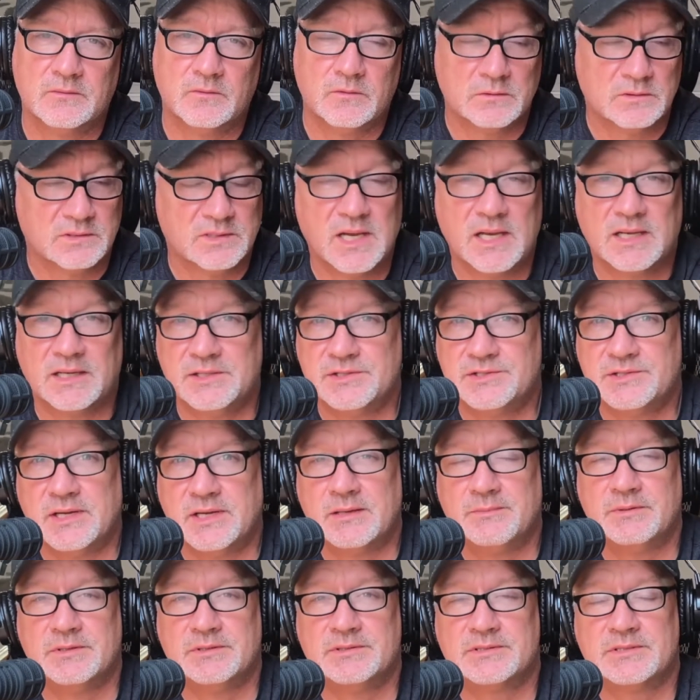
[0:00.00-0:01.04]
world hockey
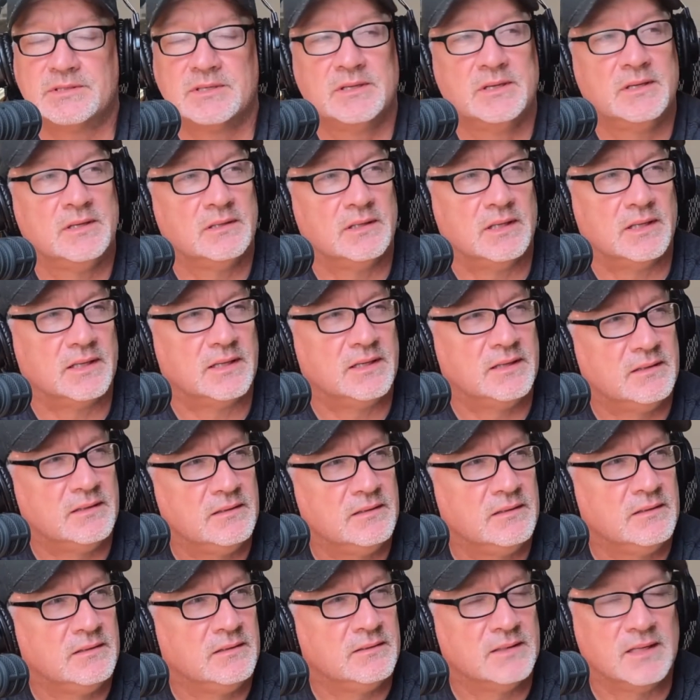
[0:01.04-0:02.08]
champions. Like,
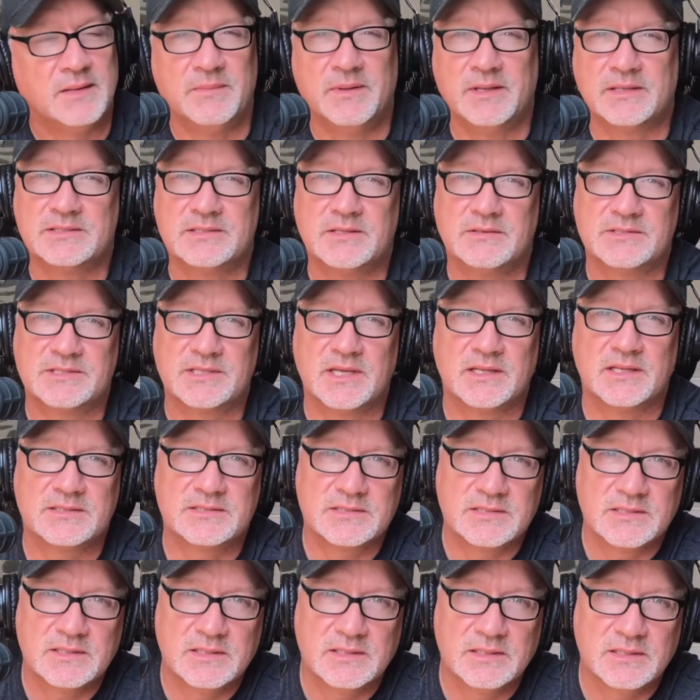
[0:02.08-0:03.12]
that makes no
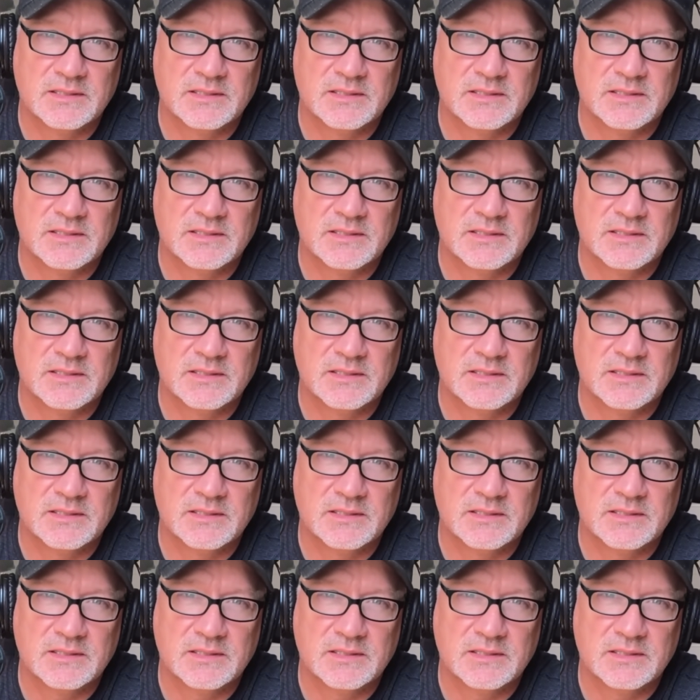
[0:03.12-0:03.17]
sense.